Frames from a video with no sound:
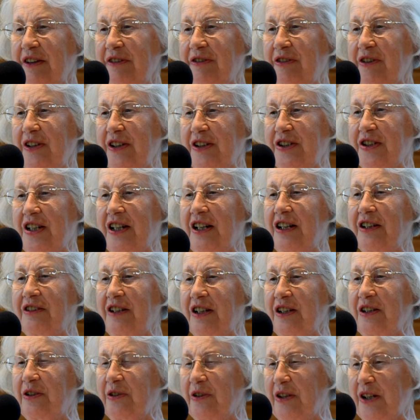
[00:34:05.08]
for the
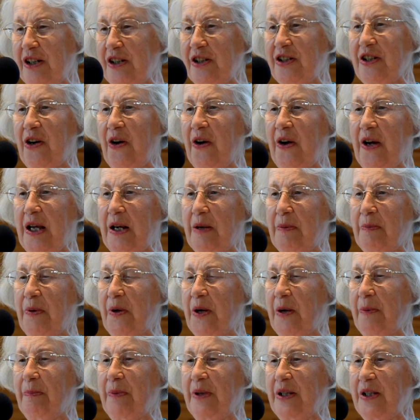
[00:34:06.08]
children to enjoy in
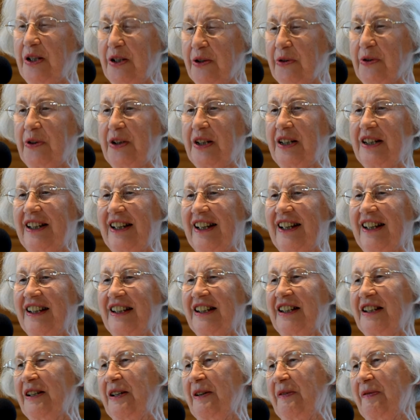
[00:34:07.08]
perpetuity.
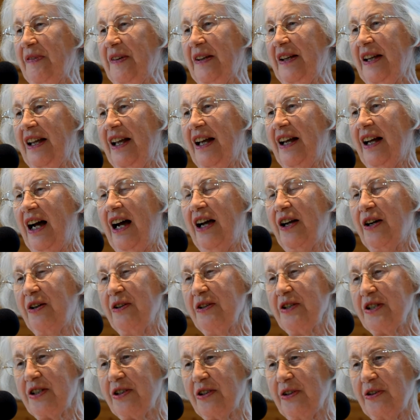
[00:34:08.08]
I
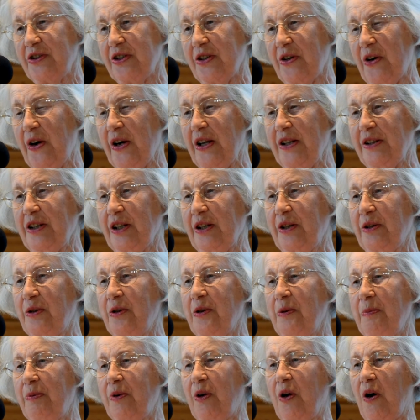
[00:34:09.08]
also joined a
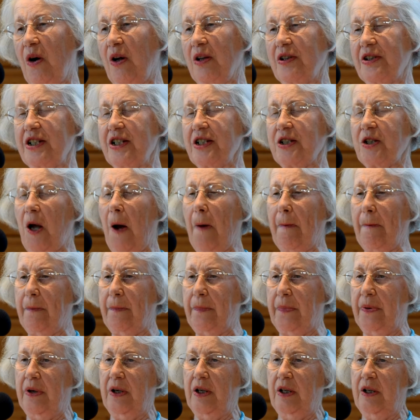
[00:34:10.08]
group called
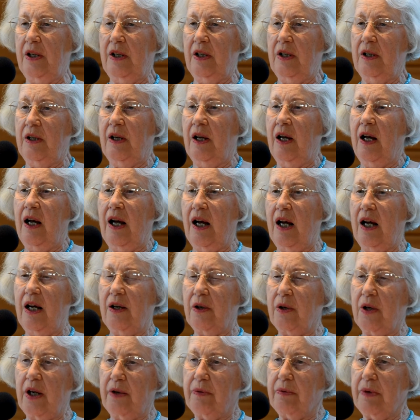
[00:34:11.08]
STOP,
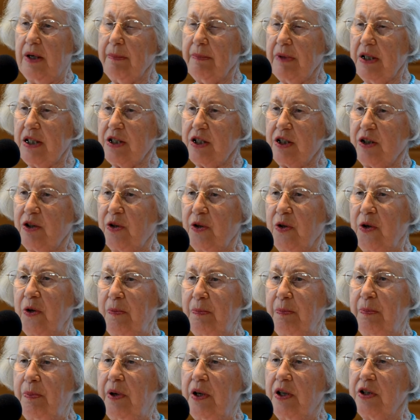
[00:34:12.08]
a women's
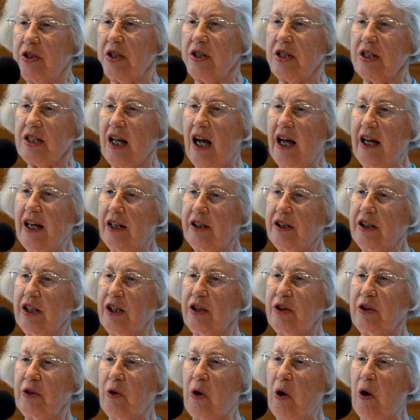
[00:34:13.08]
group,
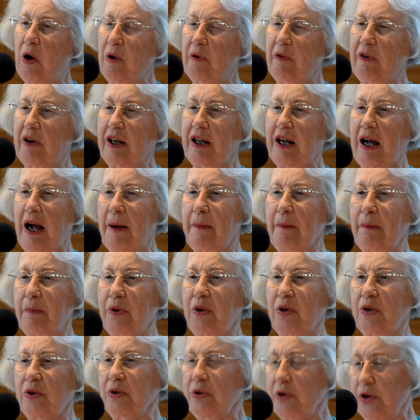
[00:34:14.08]
Society to
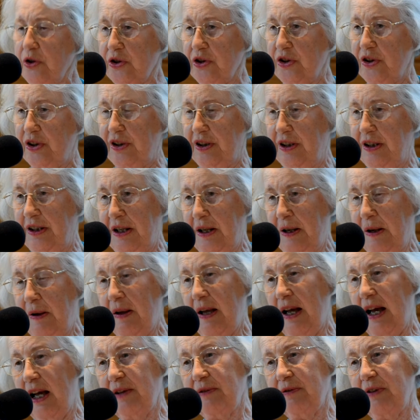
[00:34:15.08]
Overcome Pollution.
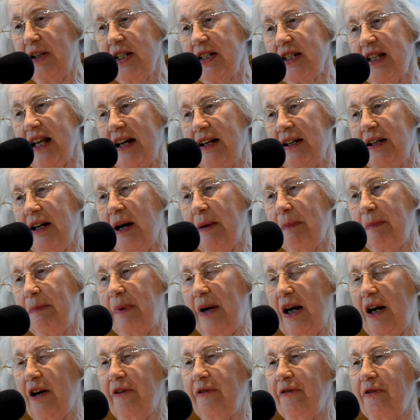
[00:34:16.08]
And we set
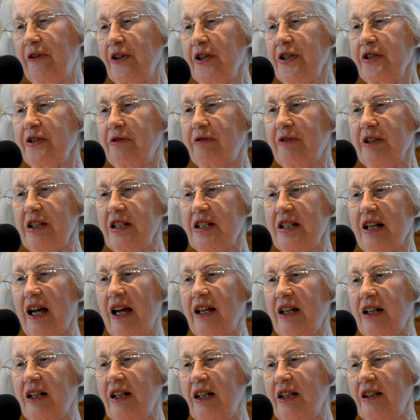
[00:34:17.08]
up our first
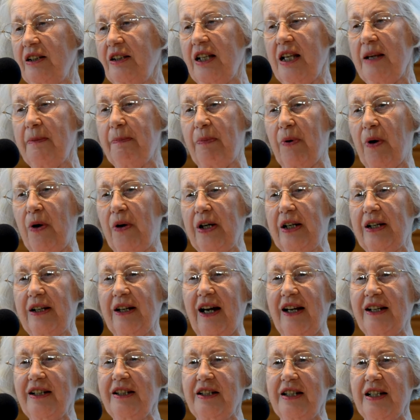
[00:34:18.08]
recycling depot in
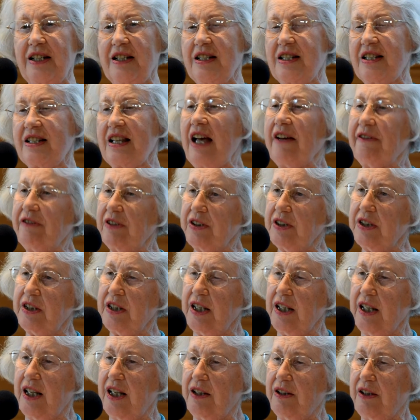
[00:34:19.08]

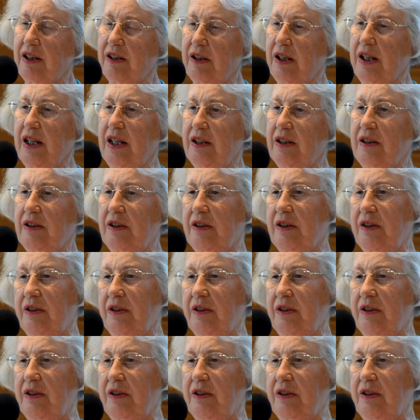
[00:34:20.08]
1970 in